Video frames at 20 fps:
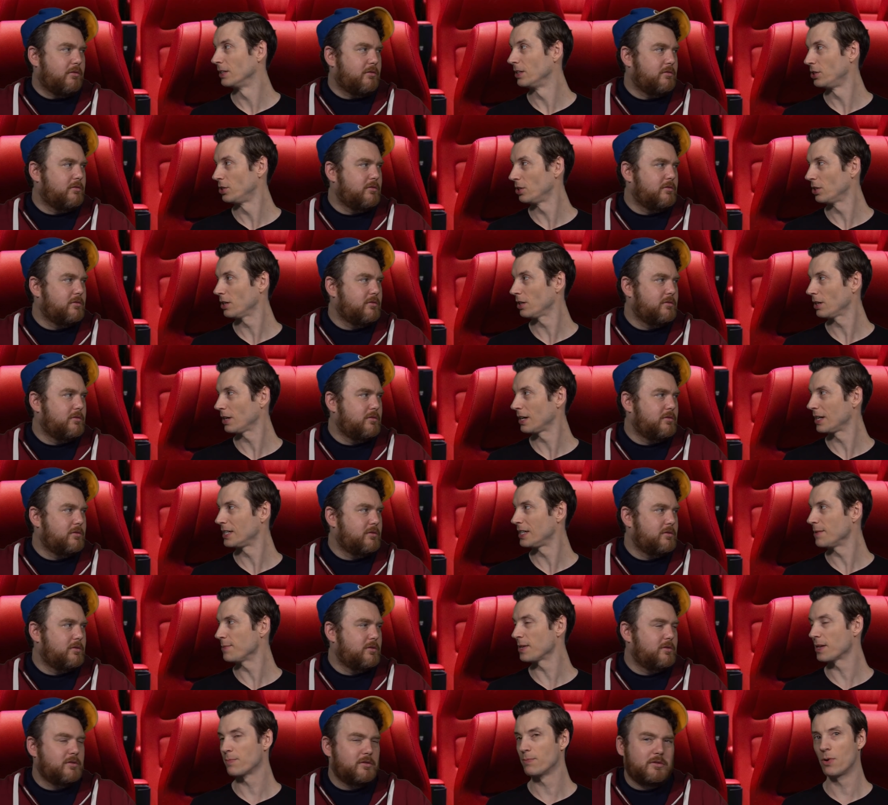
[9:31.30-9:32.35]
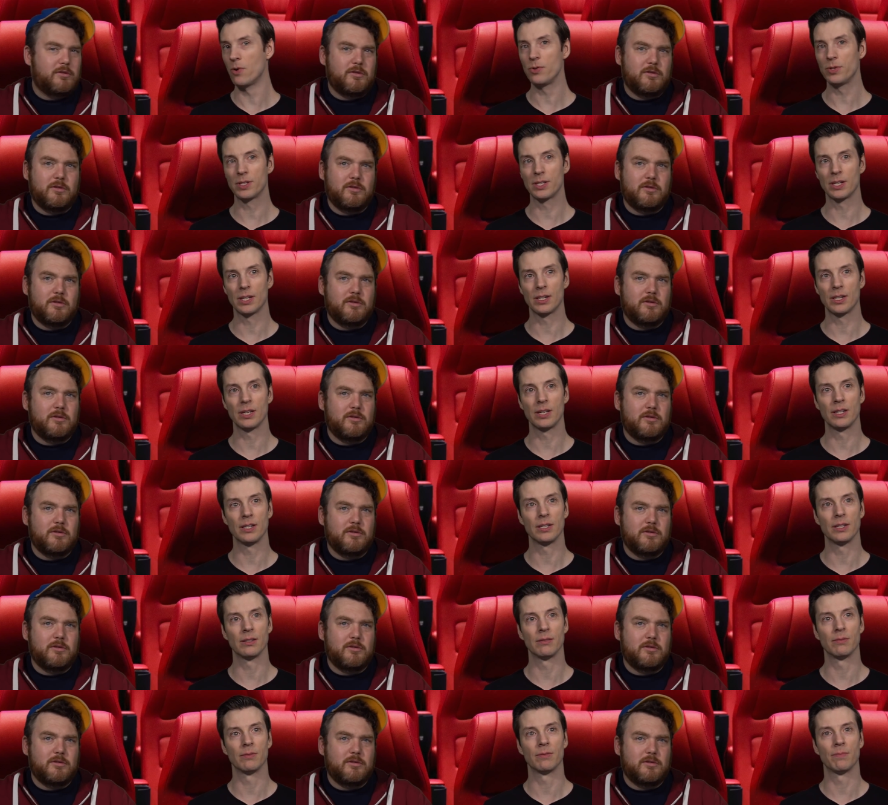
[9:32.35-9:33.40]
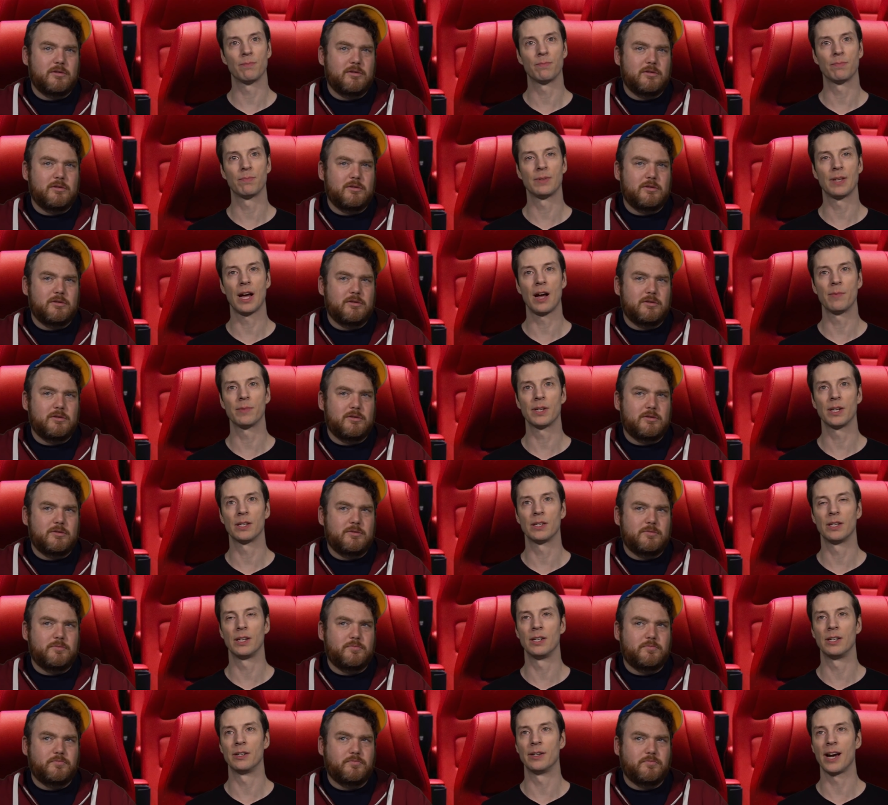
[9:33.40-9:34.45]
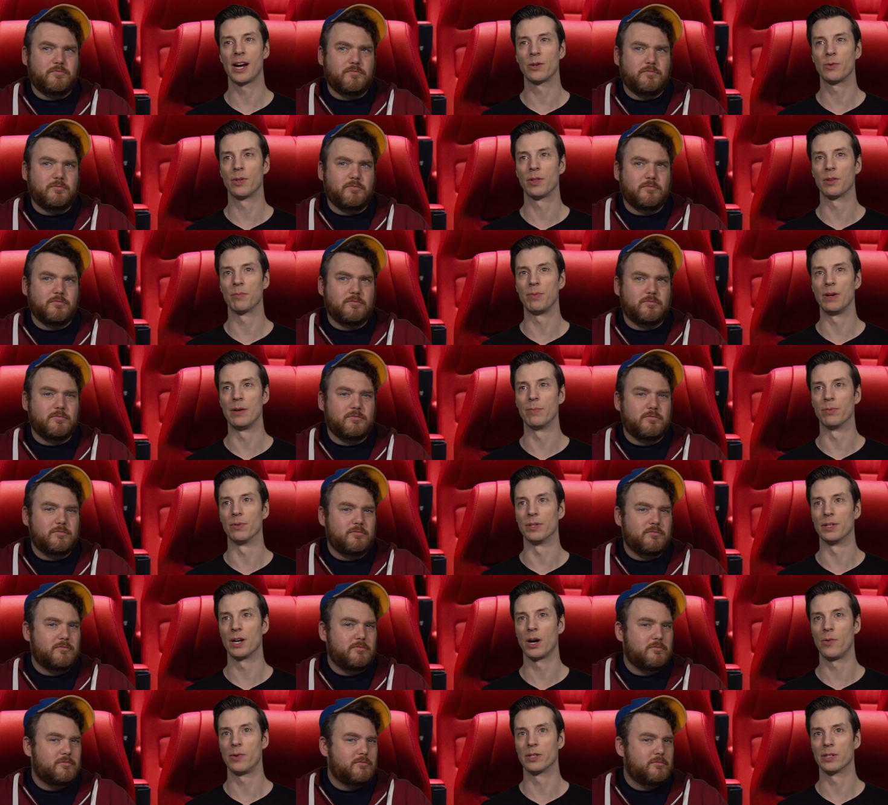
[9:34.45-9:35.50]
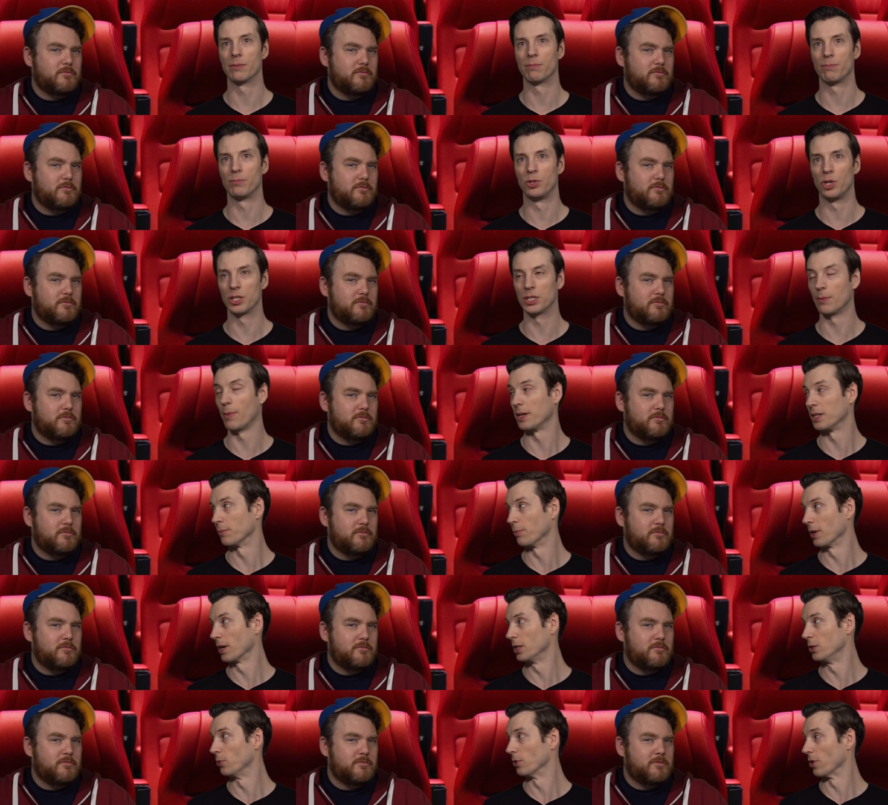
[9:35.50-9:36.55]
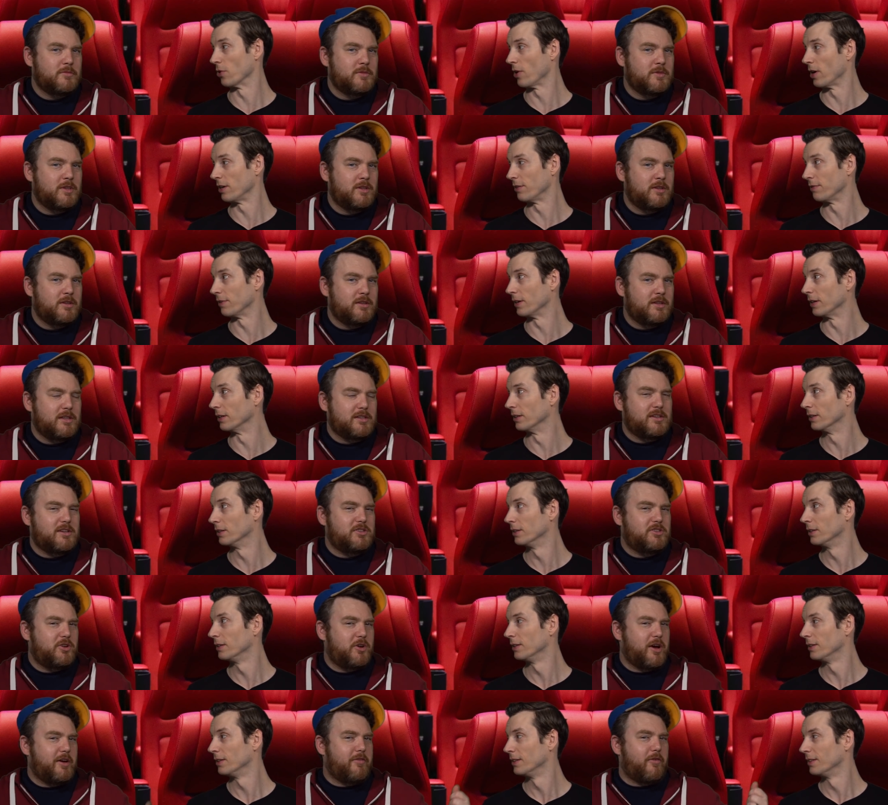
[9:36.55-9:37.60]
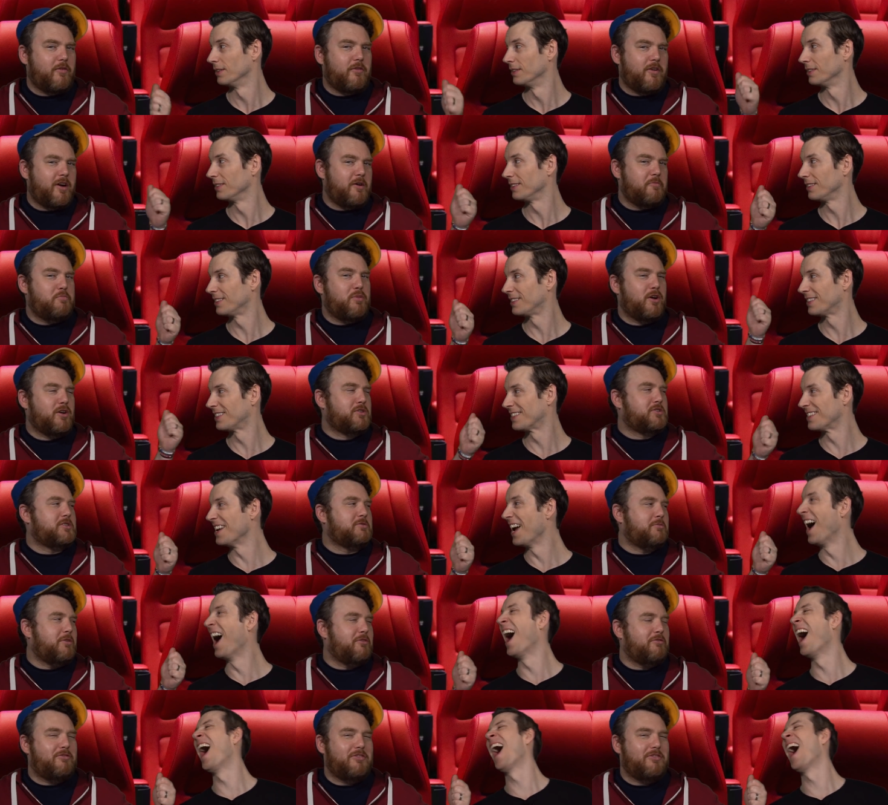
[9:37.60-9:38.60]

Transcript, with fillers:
Speaker 1: Are you sure? It seems like most uh, times I interact with other people, it's always just about to break into a karate fight. That's
Speaker 2: because you have a very punchable